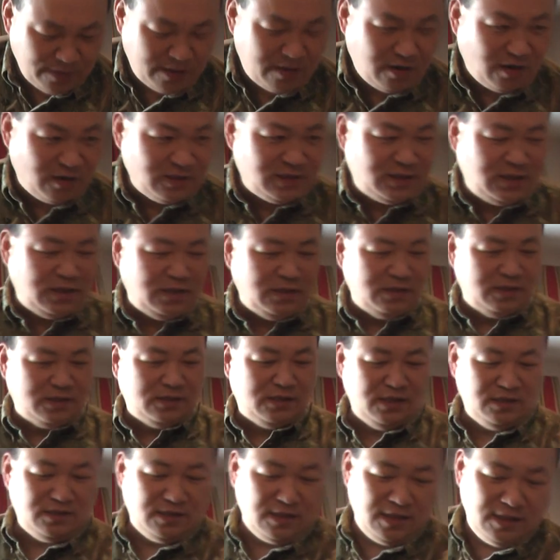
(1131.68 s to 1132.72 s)
Because
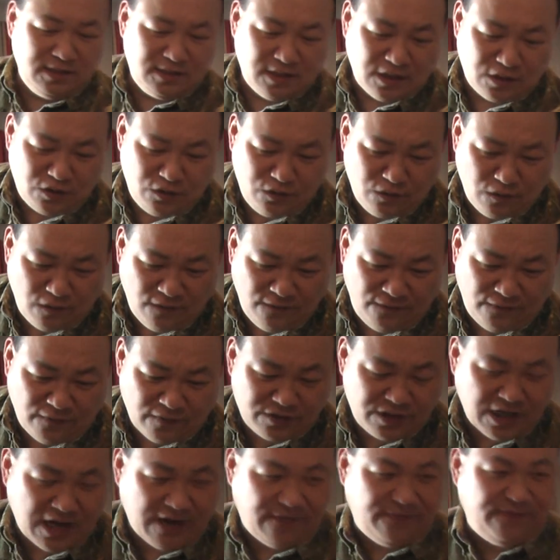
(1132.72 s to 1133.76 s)
this is a 204
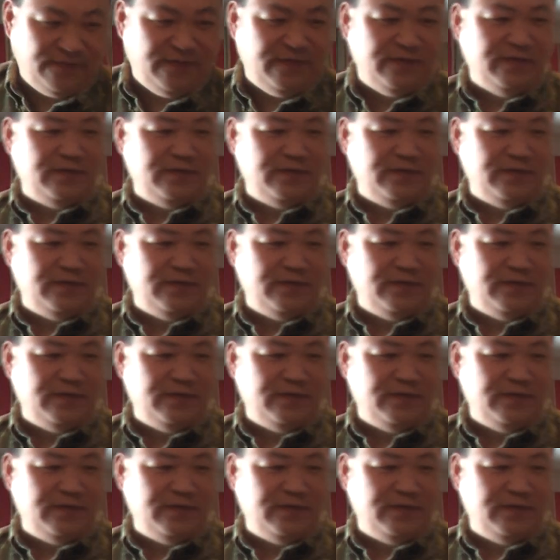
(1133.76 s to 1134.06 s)
shaft.